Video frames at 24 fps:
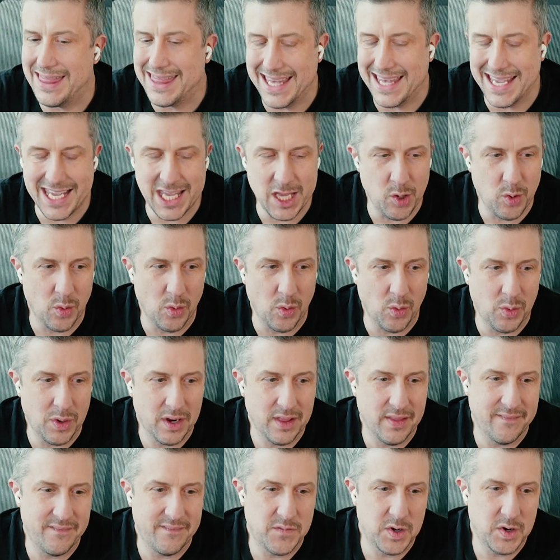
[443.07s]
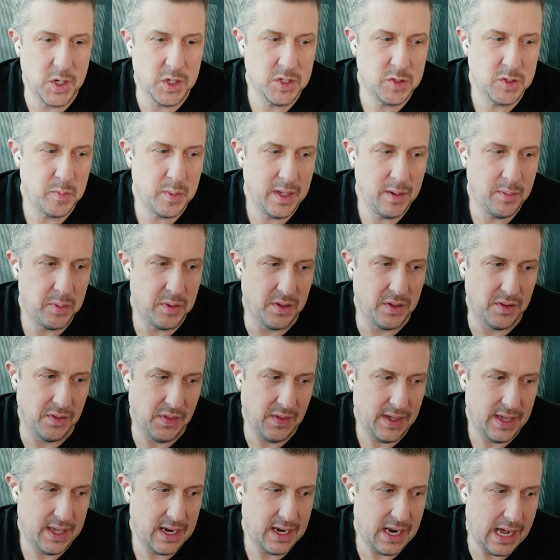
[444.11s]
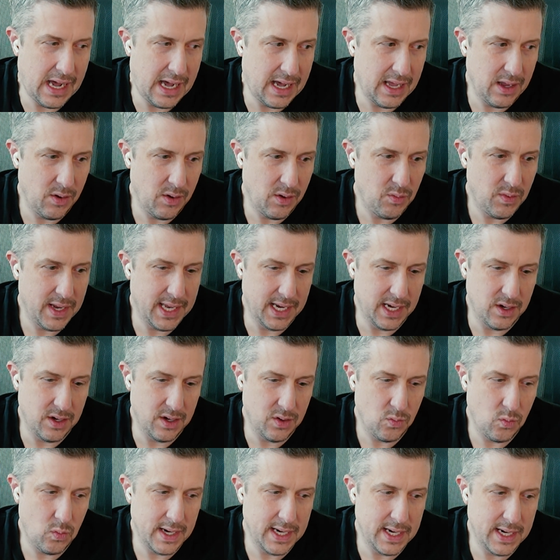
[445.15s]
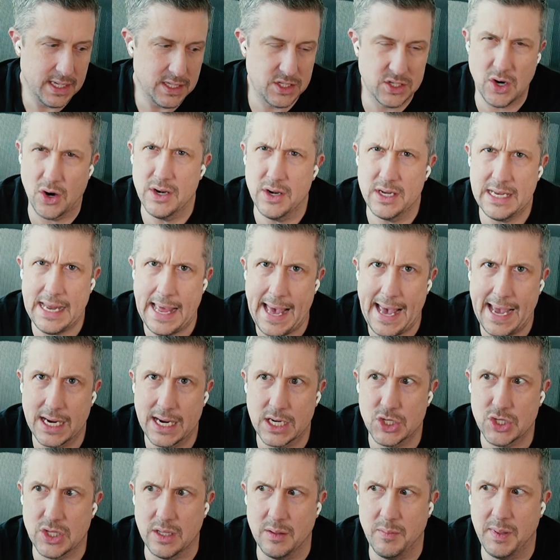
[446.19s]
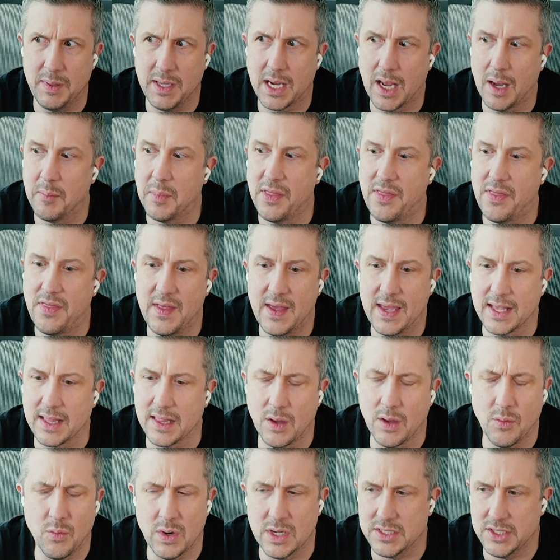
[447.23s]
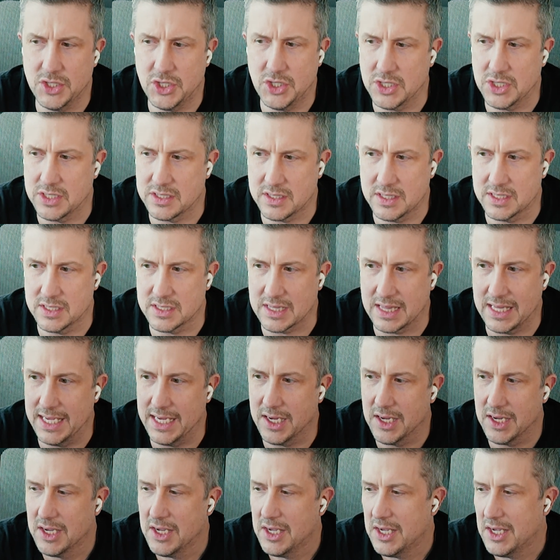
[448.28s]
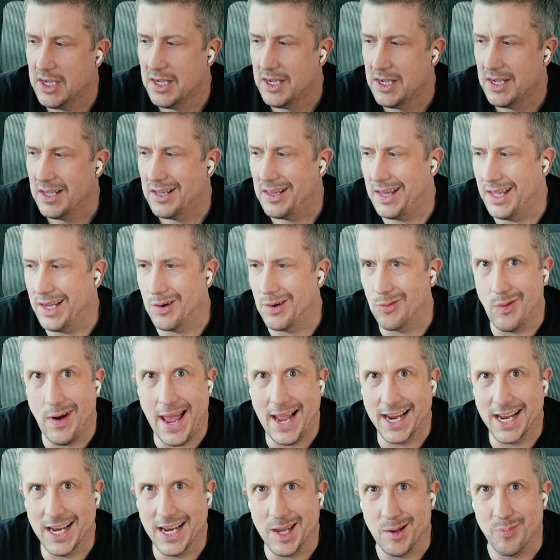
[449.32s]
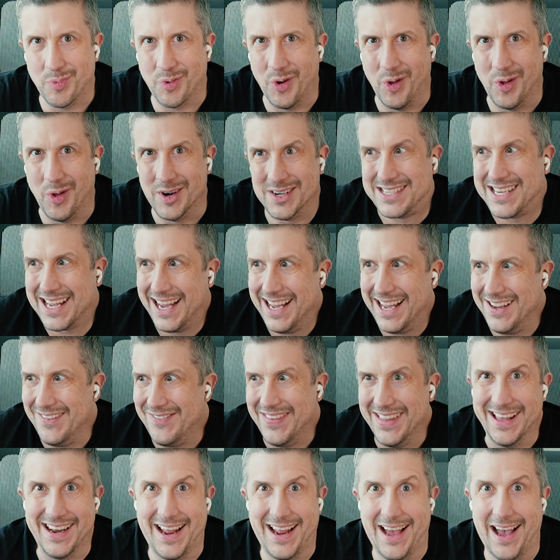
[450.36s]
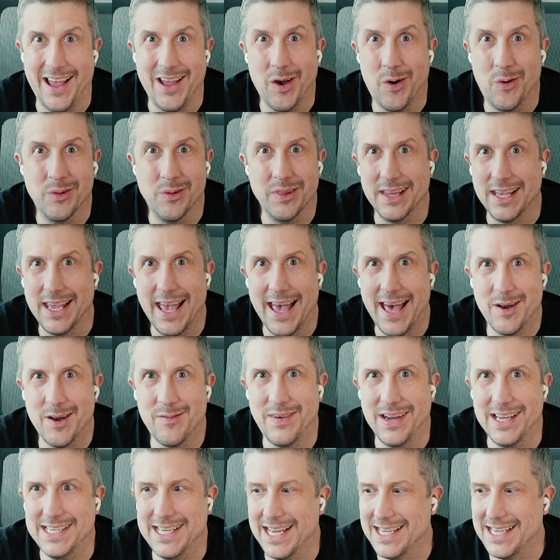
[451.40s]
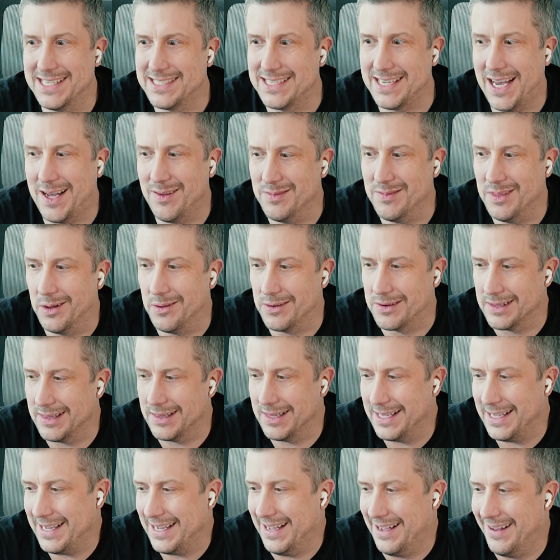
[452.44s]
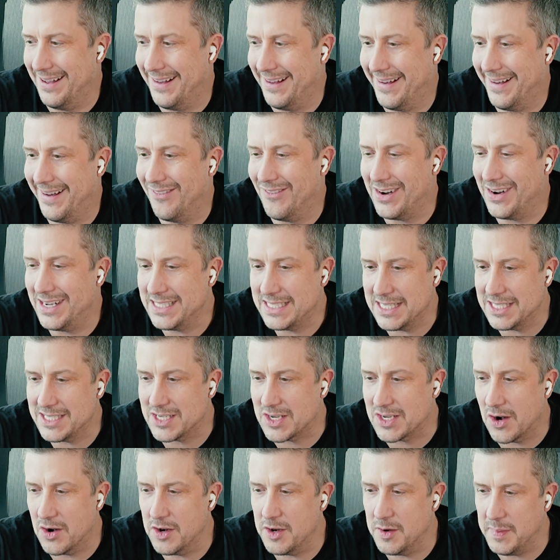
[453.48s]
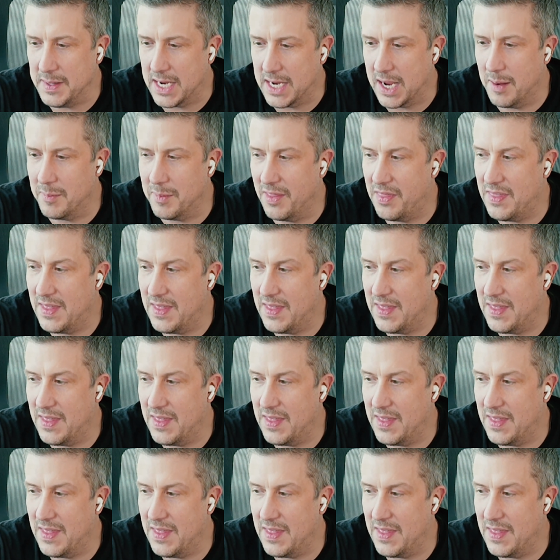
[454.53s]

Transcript: think you were one of the first people that when it started to actually become a thing that wasn't just this like raggedy prototype that I only had on my desktop locally. Once it started to become a